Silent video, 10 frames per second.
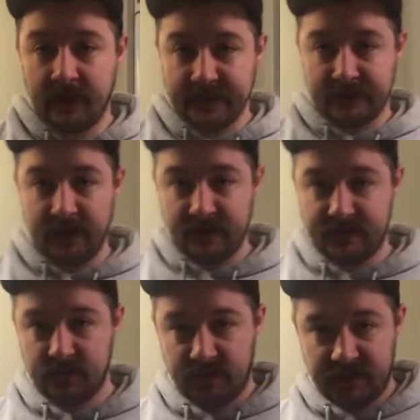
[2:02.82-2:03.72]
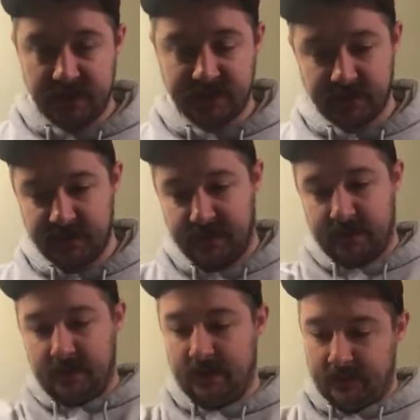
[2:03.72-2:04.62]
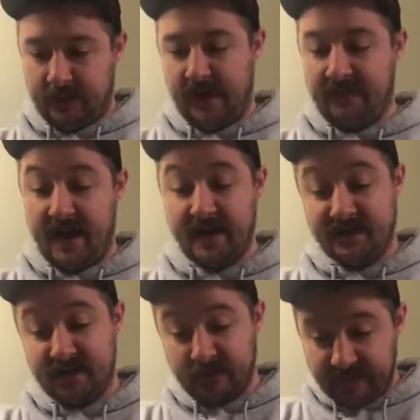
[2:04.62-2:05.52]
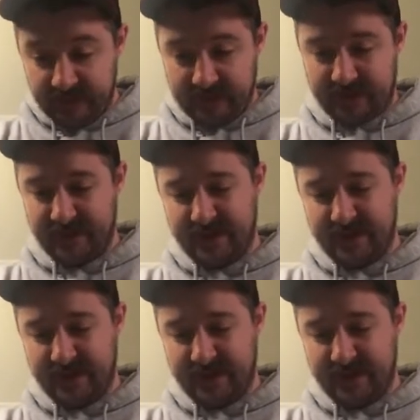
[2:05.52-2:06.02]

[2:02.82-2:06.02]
on my experiences with Jester King. I've had some of it.